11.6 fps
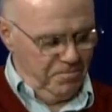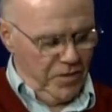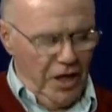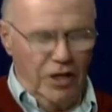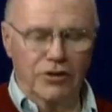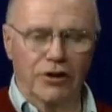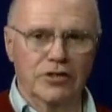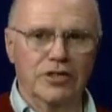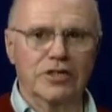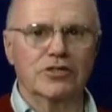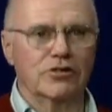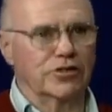He turns
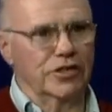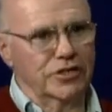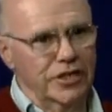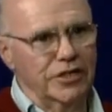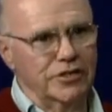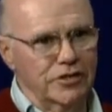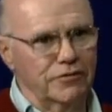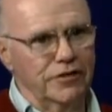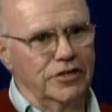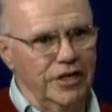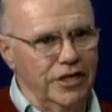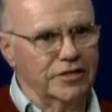into decisions for
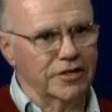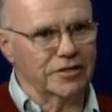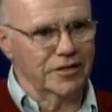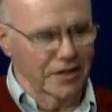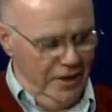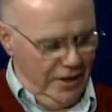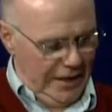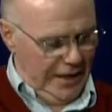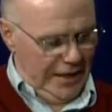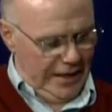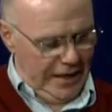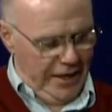Jesus.
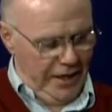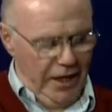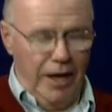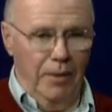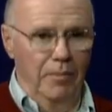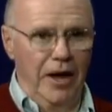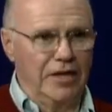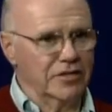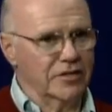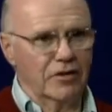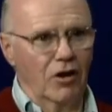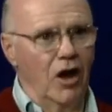And, and a
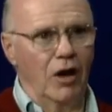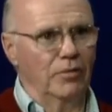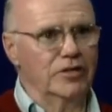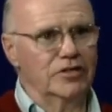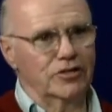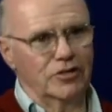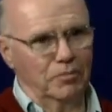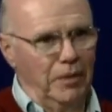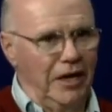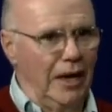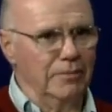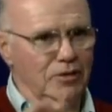mess always
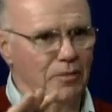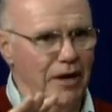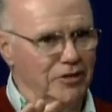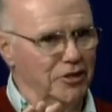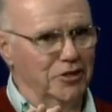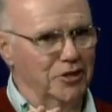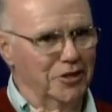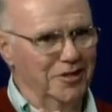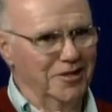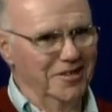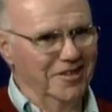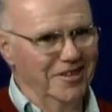becomes a message.
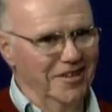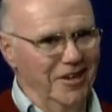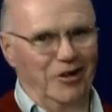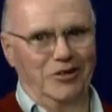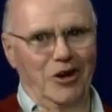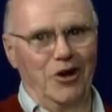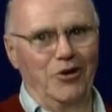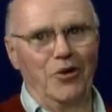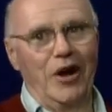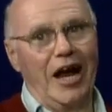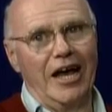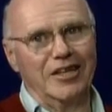You know, don't do
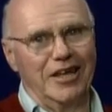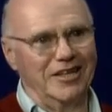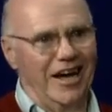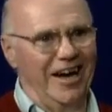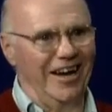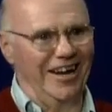what I did, die.